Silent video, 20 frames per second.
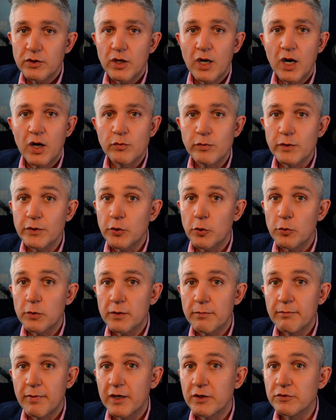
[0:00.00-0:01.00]
I will talk
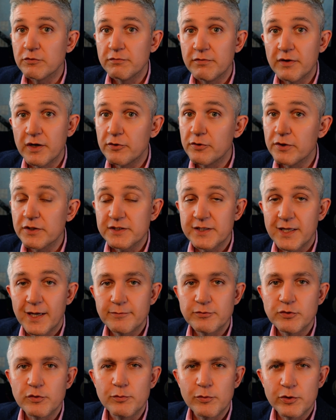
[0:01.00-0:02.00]
about various
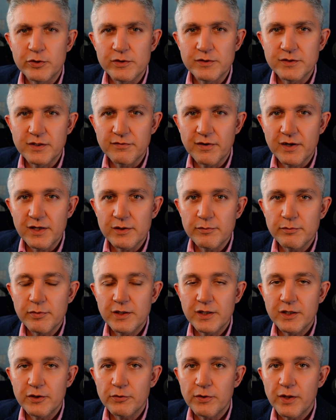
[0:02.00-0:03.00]
types of models
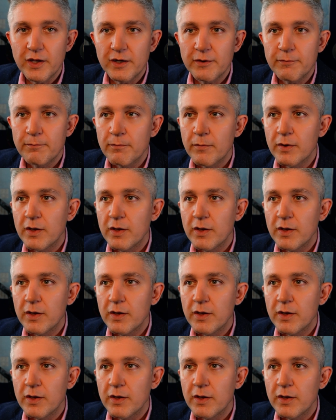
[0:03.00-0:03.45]
available out there,